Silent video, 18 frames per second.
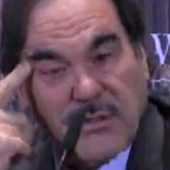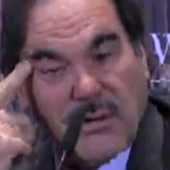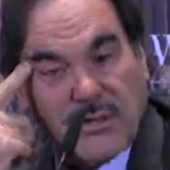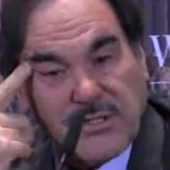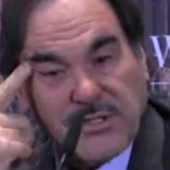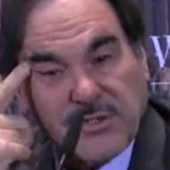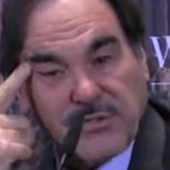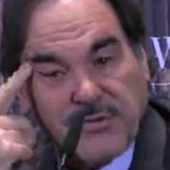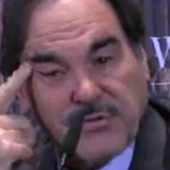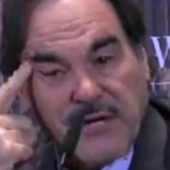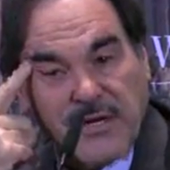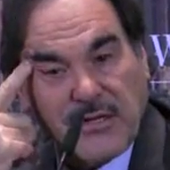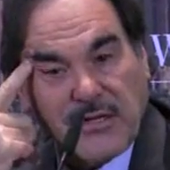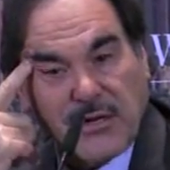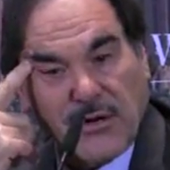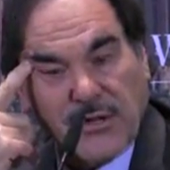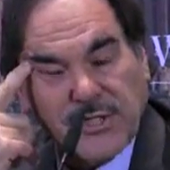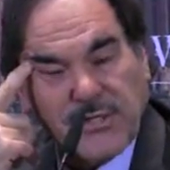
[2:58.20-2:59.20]
to, it's
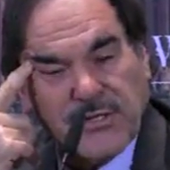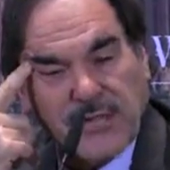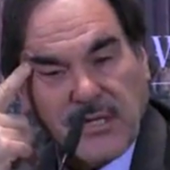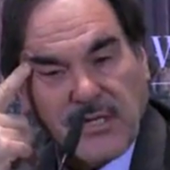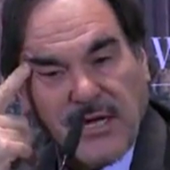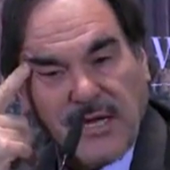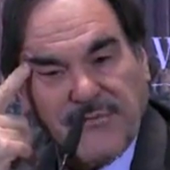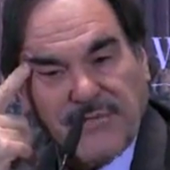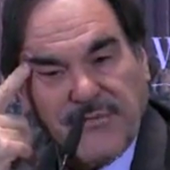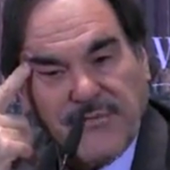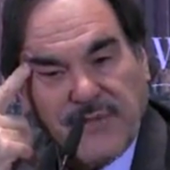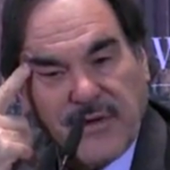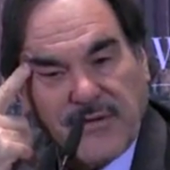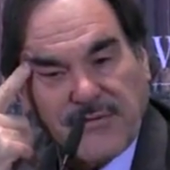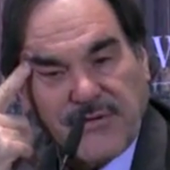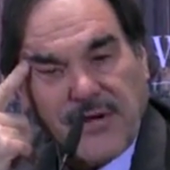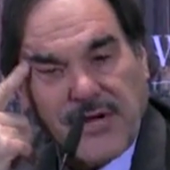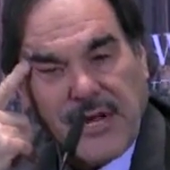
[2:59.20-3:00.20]
3
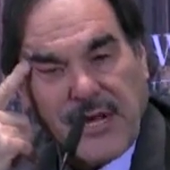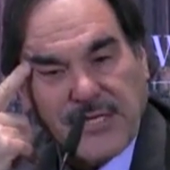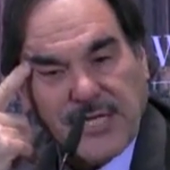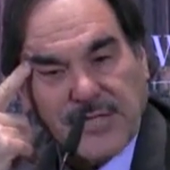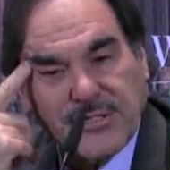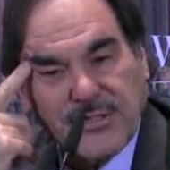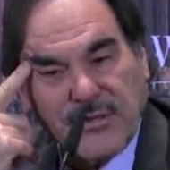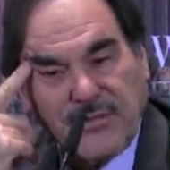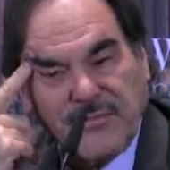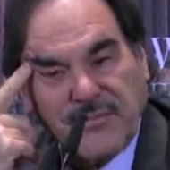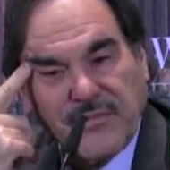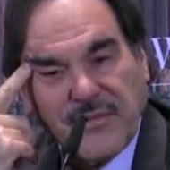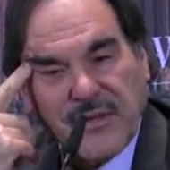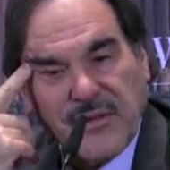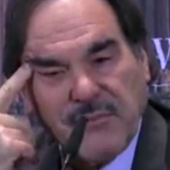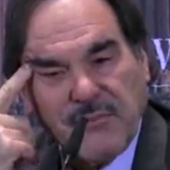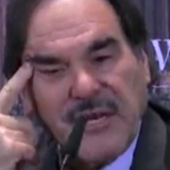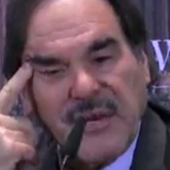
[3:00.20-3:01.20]
larger-than-life financial
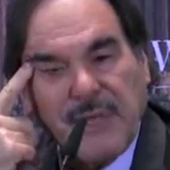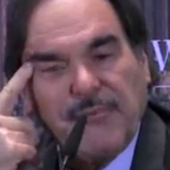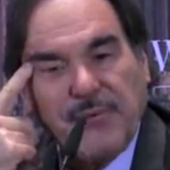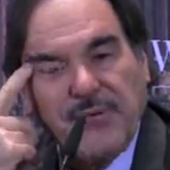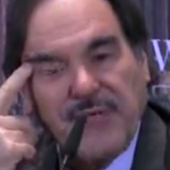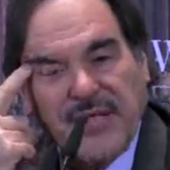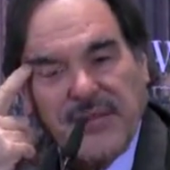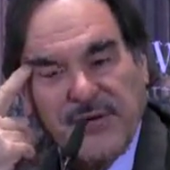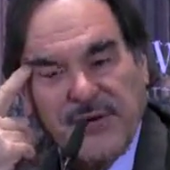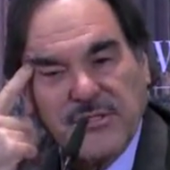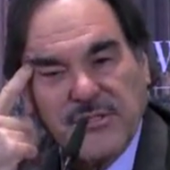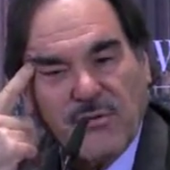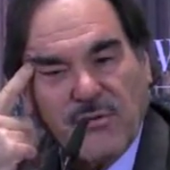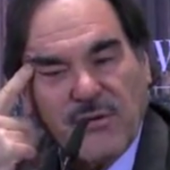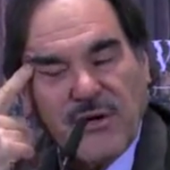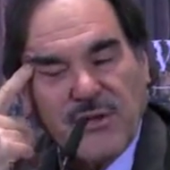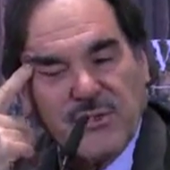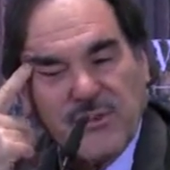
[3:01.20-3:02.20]
manipulators.
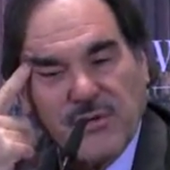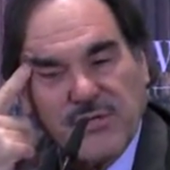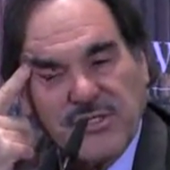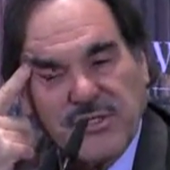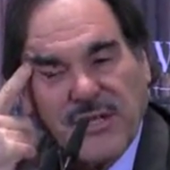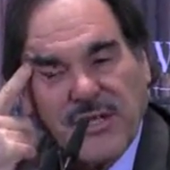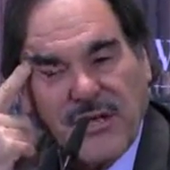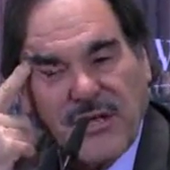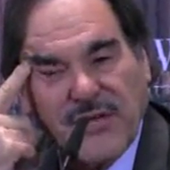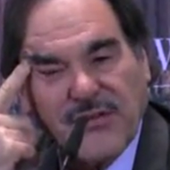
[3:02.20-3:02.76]
One is worse than the